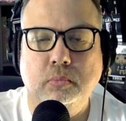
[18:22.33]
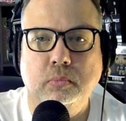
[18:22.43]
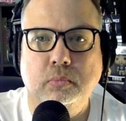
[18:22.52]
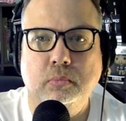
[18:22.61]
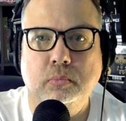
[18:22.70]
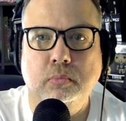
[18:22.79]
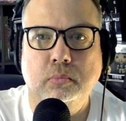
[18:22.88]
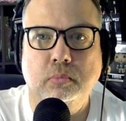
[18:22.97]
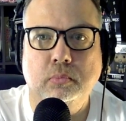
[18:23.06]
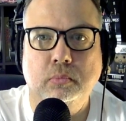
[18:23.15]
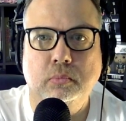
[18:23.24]

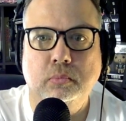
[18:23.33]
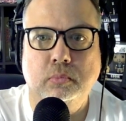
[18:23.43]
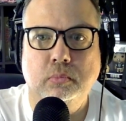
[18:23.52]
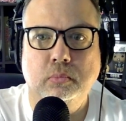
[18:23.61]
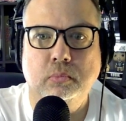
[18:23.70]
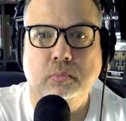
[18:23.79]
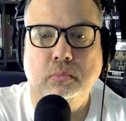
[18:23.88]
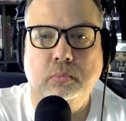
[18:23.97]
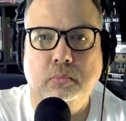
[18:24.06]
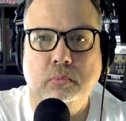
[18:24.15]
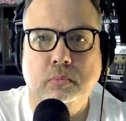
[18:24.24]

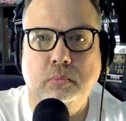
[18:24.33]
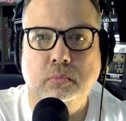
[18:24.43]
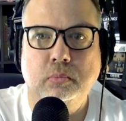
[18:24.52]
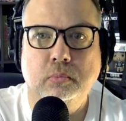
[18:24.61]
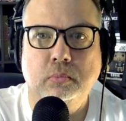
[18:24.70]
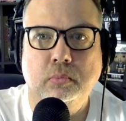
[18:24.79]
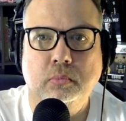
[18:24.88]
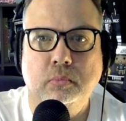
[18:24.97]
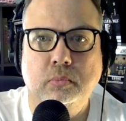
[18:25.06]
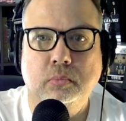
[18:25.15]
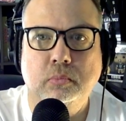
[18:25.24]

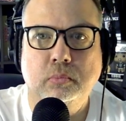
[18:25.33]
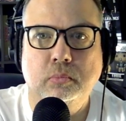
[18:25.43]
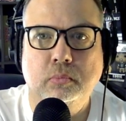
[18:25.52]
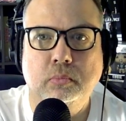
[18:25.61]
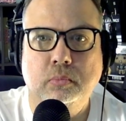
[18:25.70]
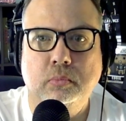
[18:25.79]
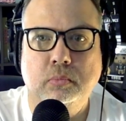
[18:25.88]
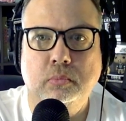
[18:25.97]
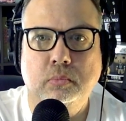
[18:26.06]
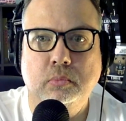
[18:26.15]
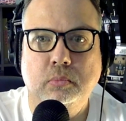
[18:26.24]

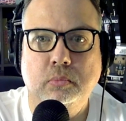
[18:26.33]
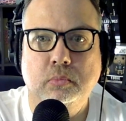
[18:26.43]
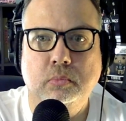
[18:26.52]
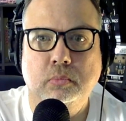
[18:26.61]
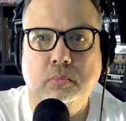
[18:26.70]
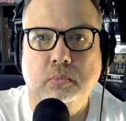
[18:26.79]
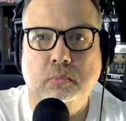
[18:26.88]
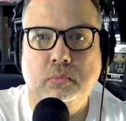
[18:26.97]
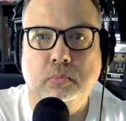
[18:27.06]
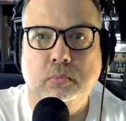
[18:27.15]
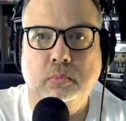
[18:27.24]

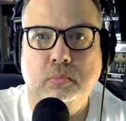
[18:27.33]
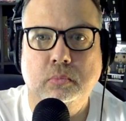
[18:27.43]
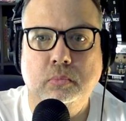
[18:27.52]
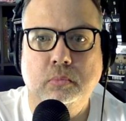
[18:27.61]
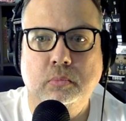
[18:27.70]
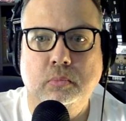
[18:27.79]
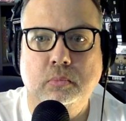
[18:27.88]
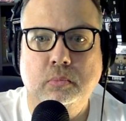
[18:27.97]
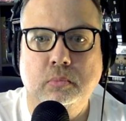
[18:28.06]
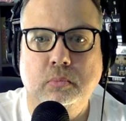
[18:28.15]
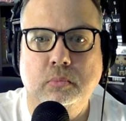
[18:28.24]

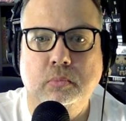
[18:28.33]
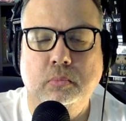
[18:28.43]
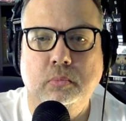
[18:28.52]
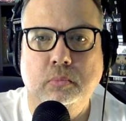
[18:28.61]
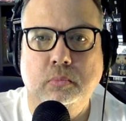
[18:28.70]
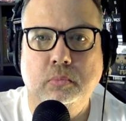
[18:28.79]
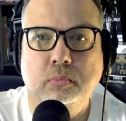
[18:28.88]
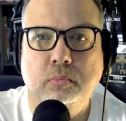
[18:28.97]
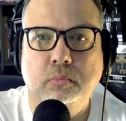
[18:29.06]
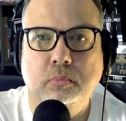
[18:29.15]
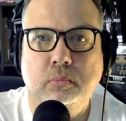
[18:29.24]

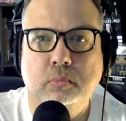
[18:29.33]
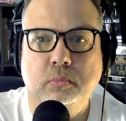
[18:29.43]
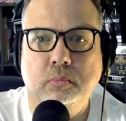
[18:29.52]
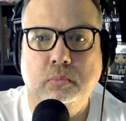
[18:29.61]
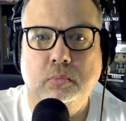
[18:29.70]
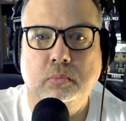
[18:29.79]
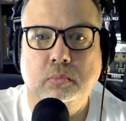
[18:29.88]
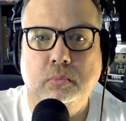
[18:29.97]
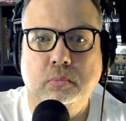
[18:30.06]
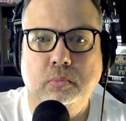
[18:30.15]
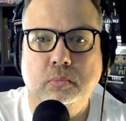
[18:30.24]
(silent)